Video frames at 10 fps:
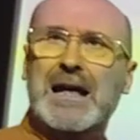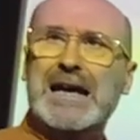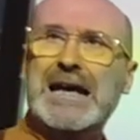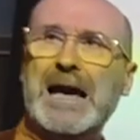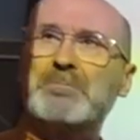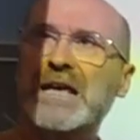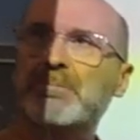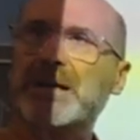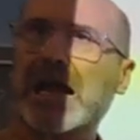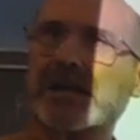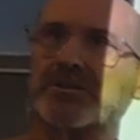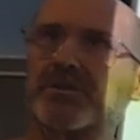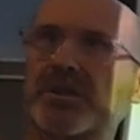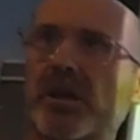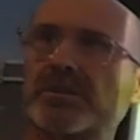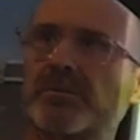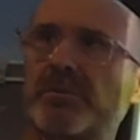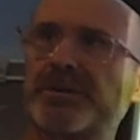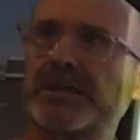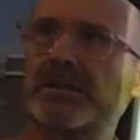can be applied to the
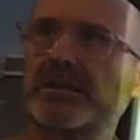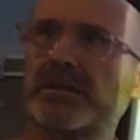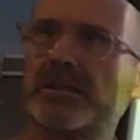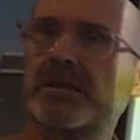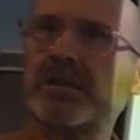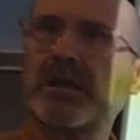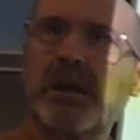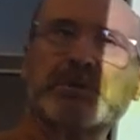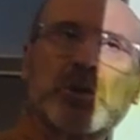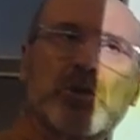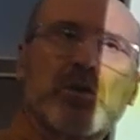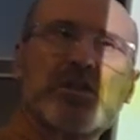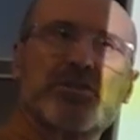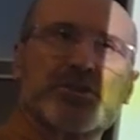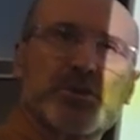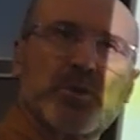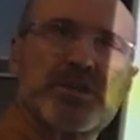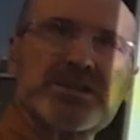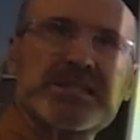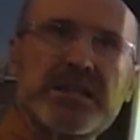automobile. I'm not going through
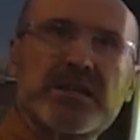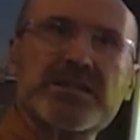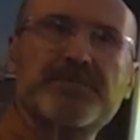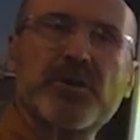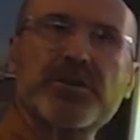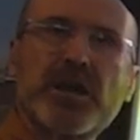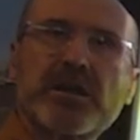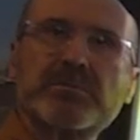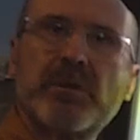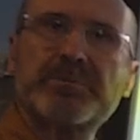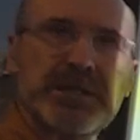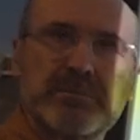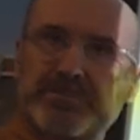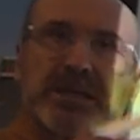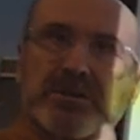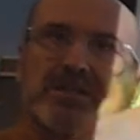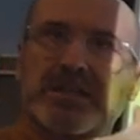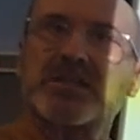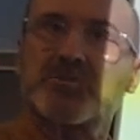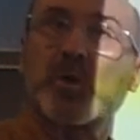the series for the automobile because
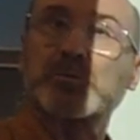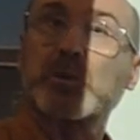this is what